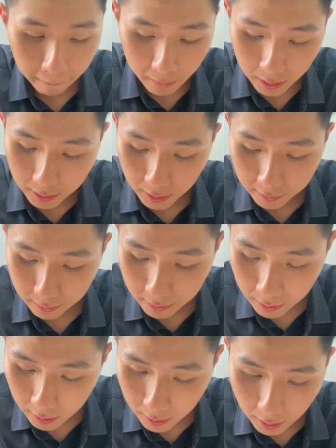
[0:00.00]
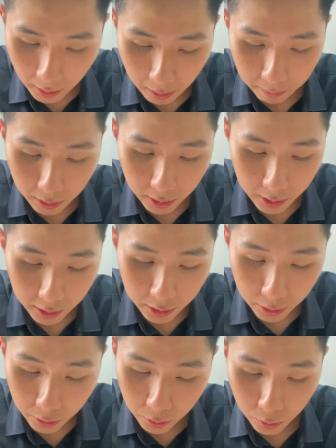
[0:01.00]
Again, I'm going to
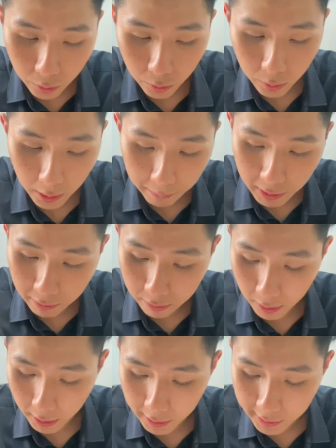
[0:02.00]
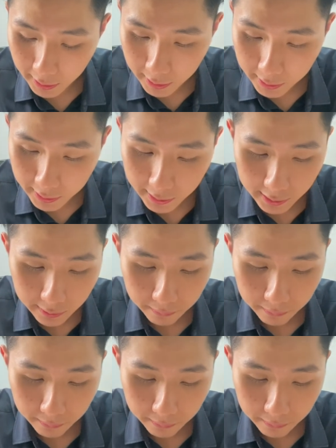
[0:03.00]
do, let me erase this.